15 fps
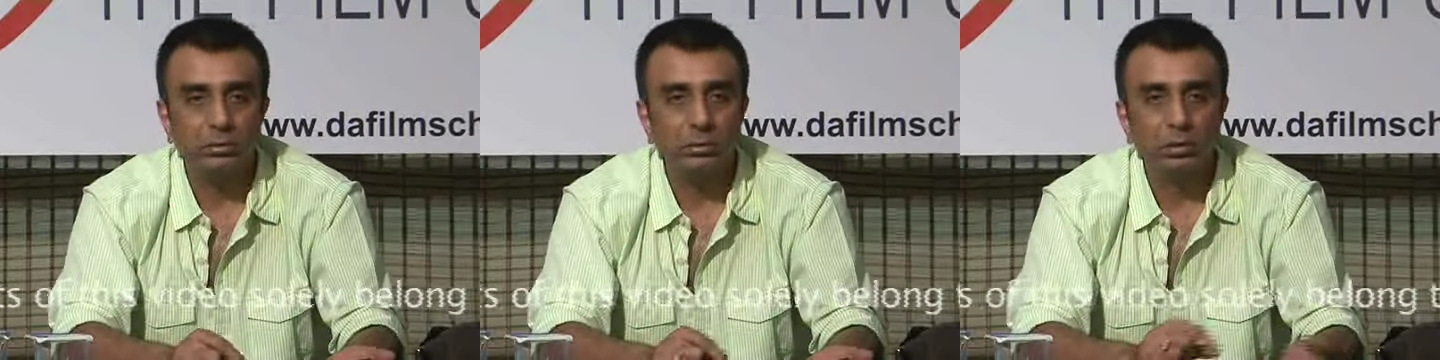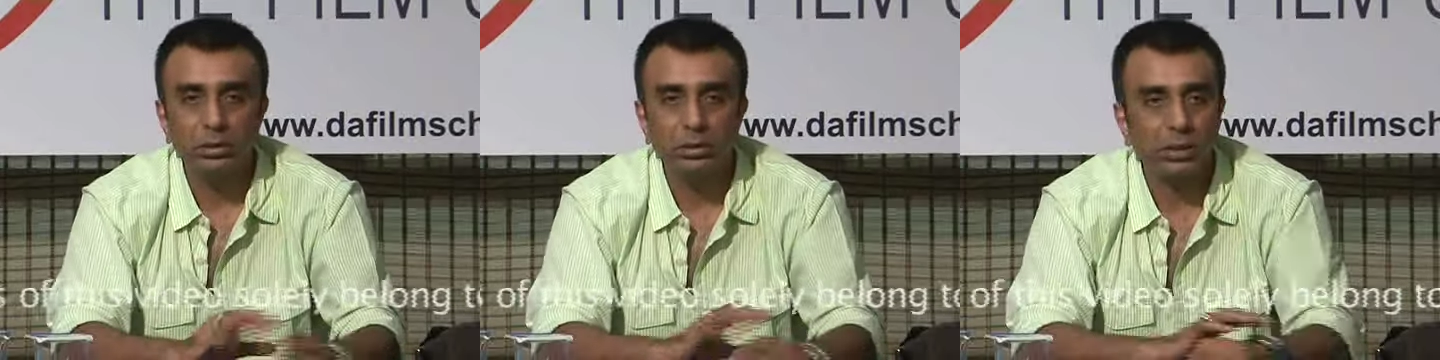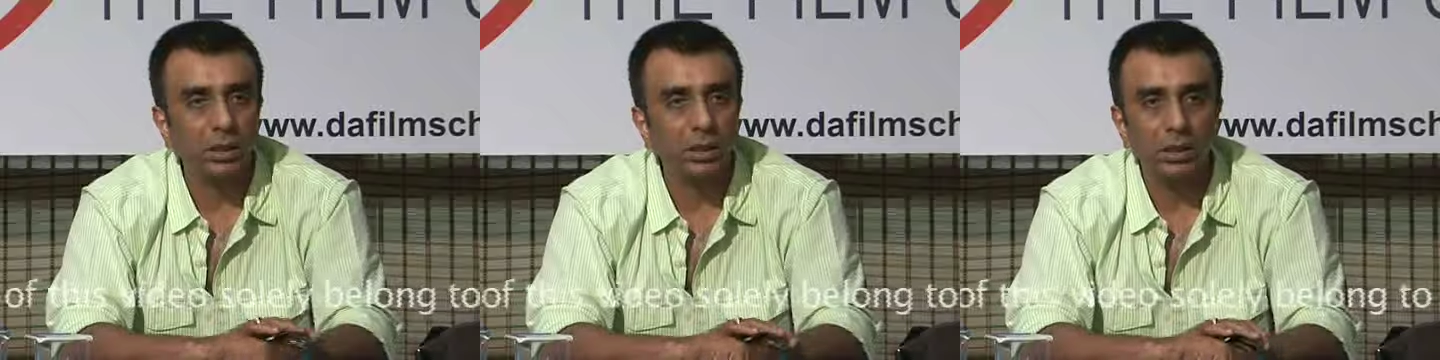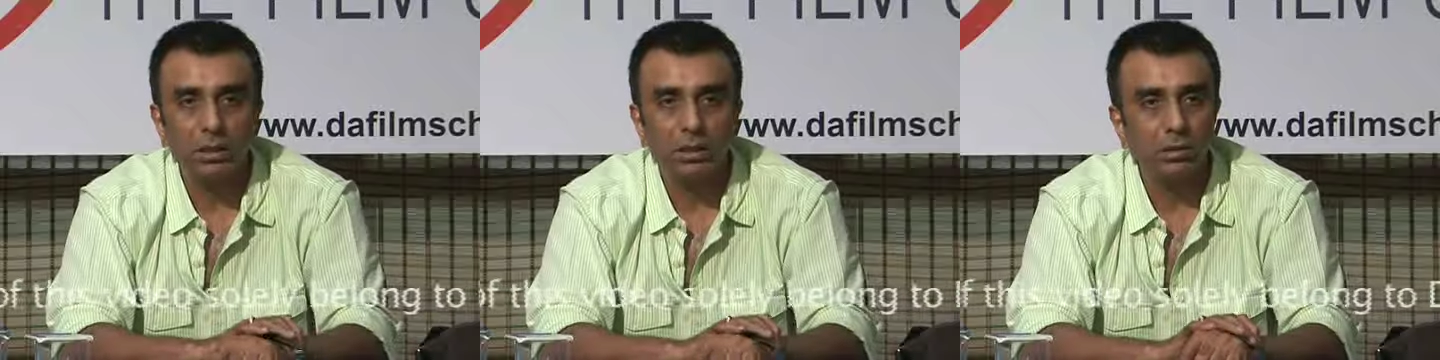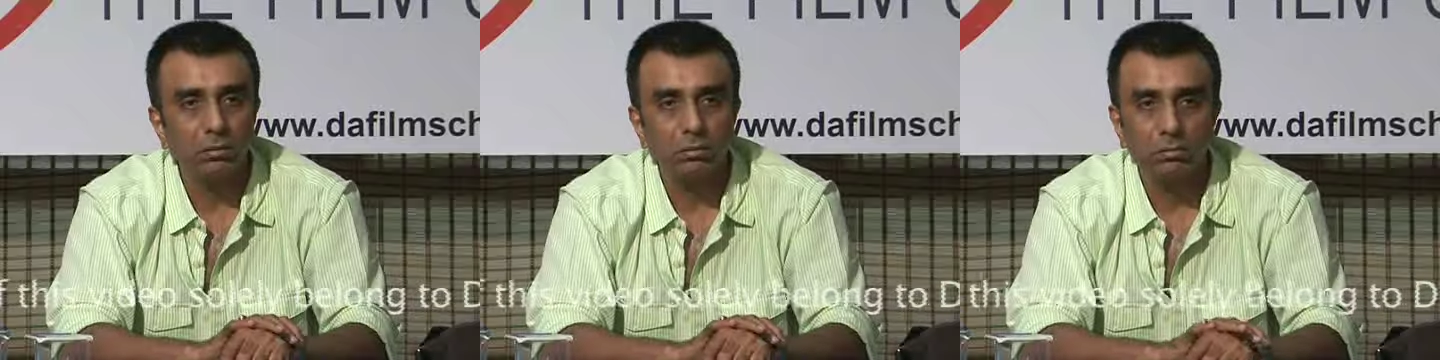a
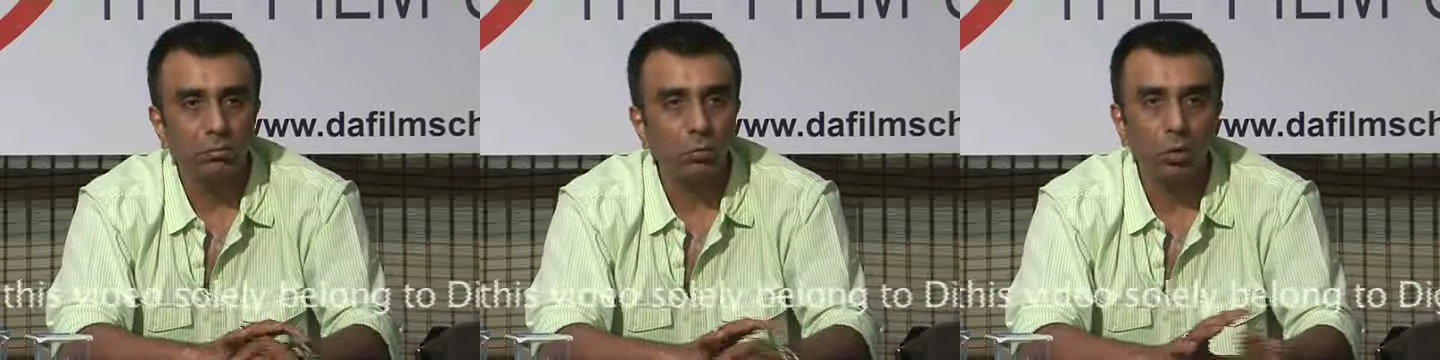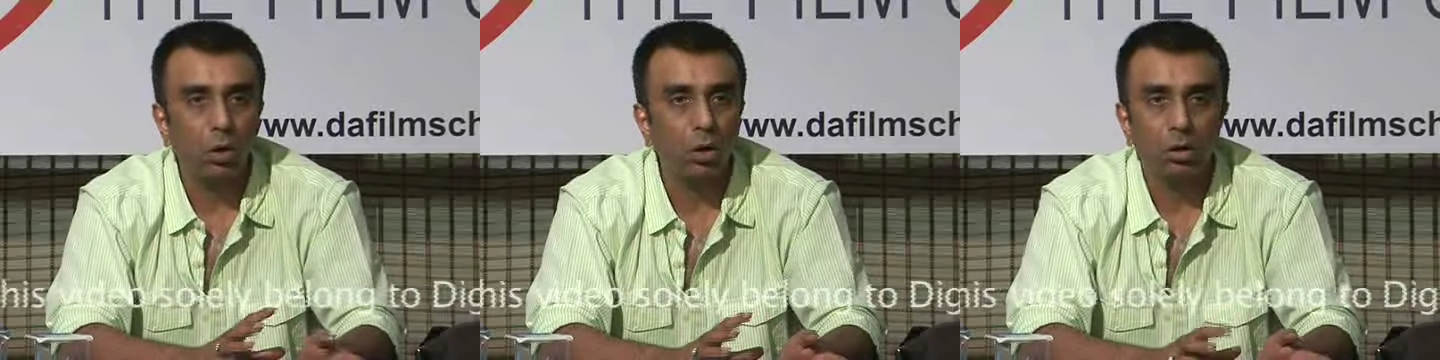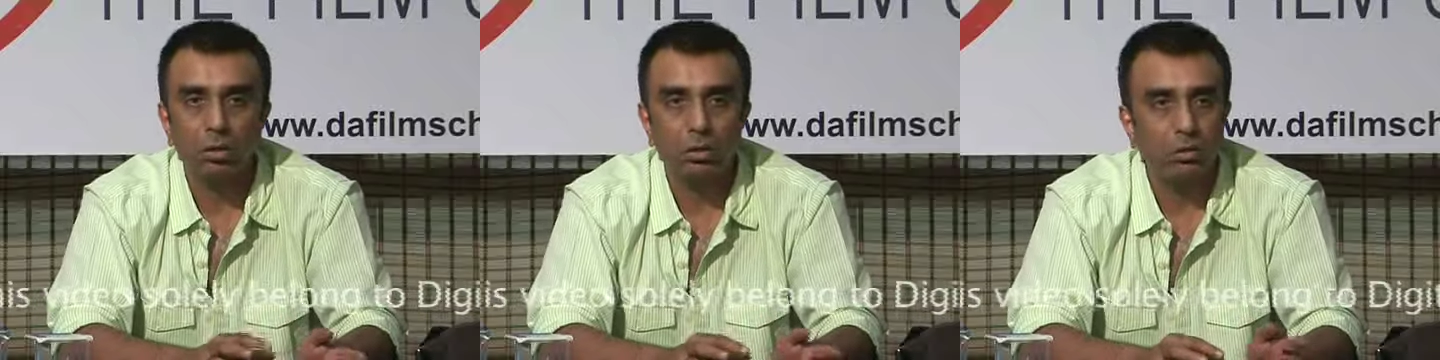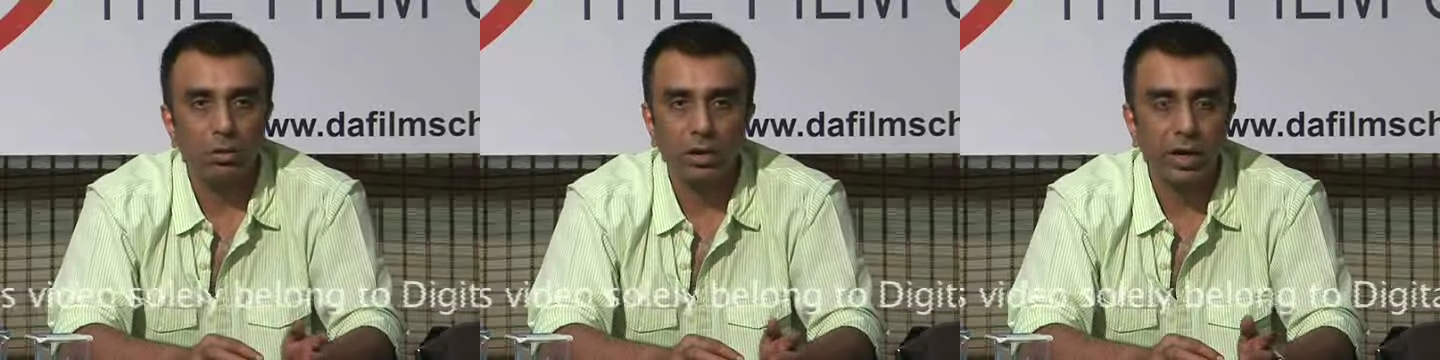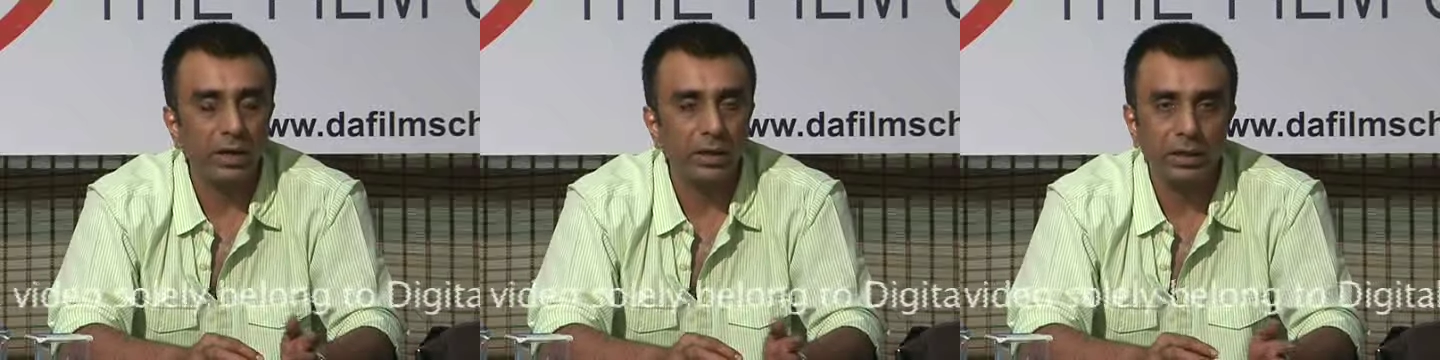single book on
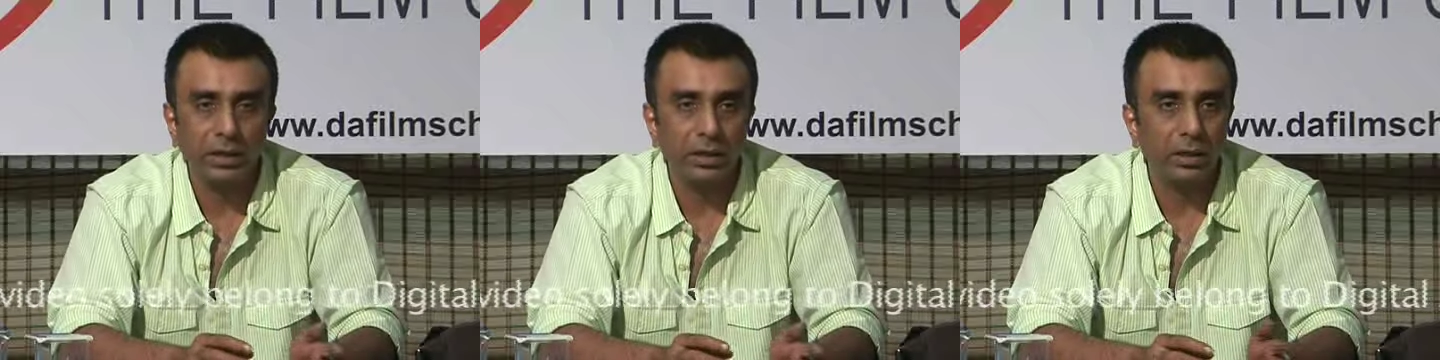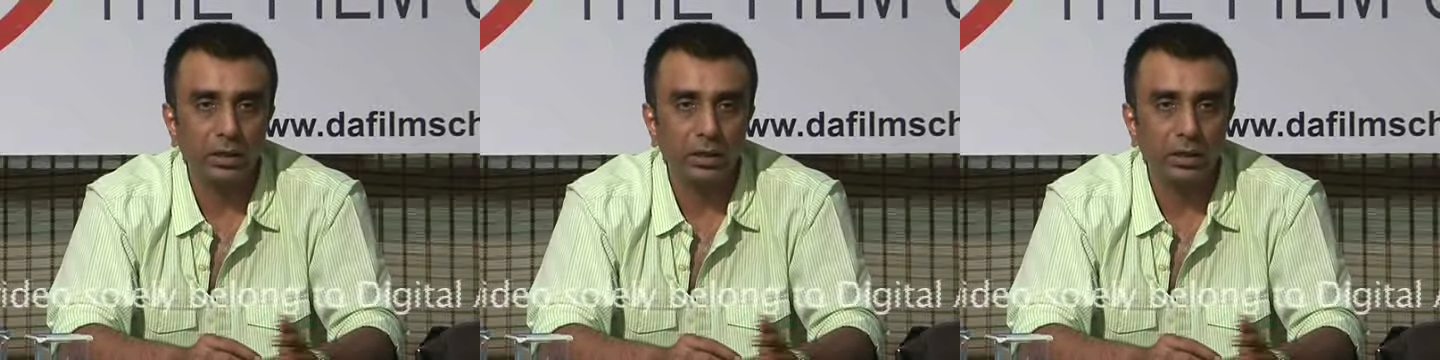writing